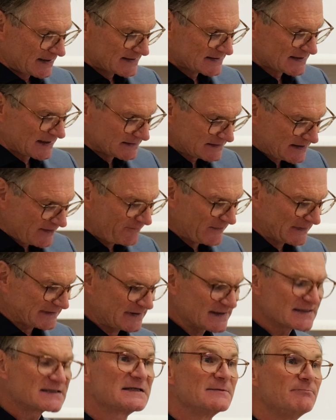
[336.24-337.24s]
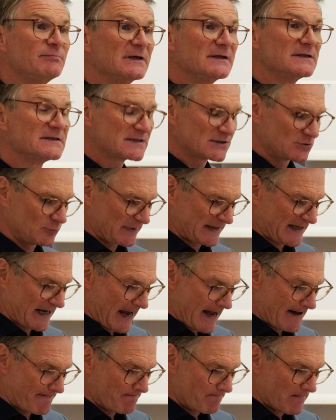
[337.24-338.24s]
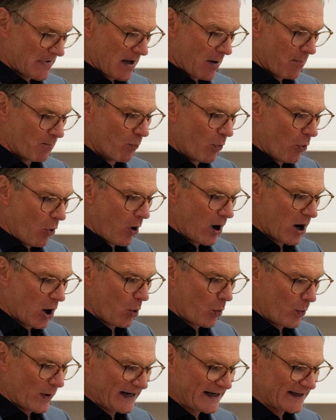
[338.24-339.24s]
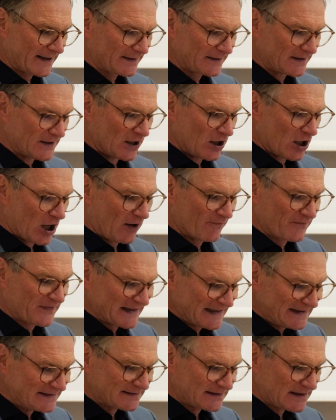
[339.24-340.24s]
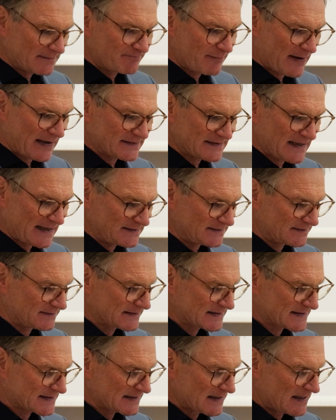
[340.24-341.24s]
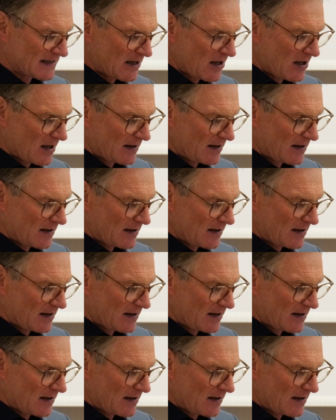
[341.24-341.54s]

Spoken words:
scientific disciplines to become more aware of the interdependence